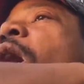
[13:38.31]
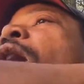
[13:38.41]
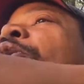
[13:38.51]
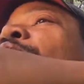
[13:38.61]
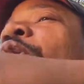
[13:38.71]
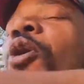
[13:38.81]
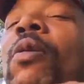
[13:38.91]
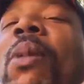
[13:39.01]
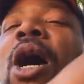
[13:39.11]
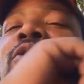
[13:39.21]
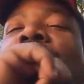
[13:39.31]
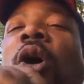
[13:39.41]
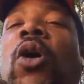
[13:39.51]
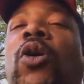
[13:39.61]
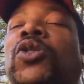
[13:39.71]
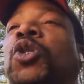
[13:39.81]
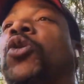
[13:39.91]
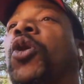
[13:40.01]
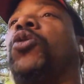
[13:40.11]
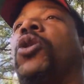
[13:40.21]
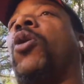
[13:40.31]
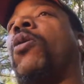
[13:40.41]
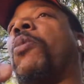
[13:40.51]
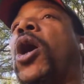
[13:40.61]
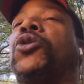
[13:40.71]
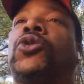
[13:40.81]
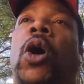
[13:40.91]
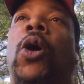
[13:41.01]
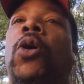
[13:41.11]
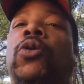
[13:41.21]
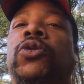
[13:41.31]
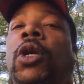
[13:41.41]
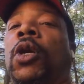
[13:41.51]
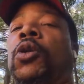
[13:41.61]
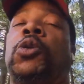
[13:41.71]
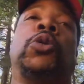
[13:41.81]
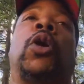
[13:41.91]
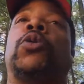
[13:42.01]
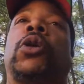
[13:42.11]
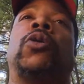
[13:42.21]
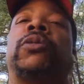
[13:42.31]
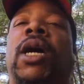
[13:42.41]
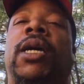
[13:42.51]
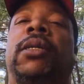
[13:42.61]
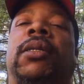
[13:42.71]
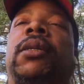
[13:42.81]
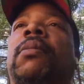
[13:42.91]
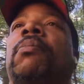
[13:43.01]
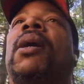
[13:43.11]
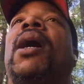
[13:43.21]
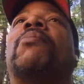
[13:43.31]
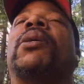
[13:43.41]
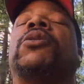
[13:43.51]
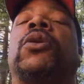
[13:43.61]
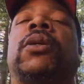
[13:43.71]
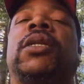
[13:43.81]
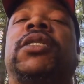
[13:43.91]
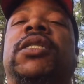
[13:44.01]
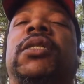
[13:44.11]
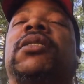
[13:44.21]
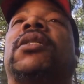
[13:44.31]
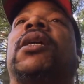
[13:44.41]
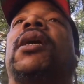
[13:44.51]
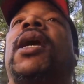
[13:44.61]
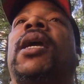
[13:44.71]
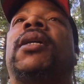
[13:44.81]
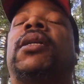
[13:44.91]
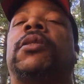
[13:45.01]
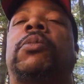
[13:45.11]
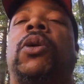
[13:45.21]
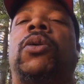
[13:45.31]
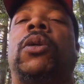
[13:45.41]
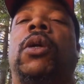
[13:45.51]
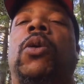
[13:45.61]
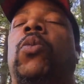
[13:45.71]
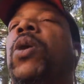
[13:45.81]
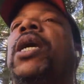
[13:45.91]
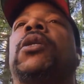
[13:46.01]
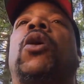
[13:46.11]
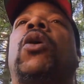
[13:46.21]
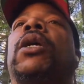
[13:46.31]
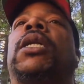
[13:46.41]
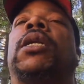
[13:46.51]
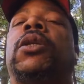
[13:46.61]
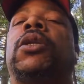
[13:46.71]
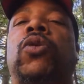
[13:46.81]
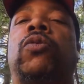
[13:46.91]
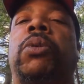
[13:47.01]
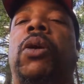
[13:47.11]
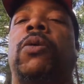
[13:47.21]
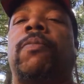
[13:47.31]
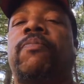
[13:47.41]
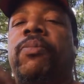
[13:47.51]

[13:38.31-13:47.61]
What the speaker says: I don't know about dogs. You don't know about dogs. You don't know nothing. Man, I've been doing this since the 80s, bro. Way longer than you, bro.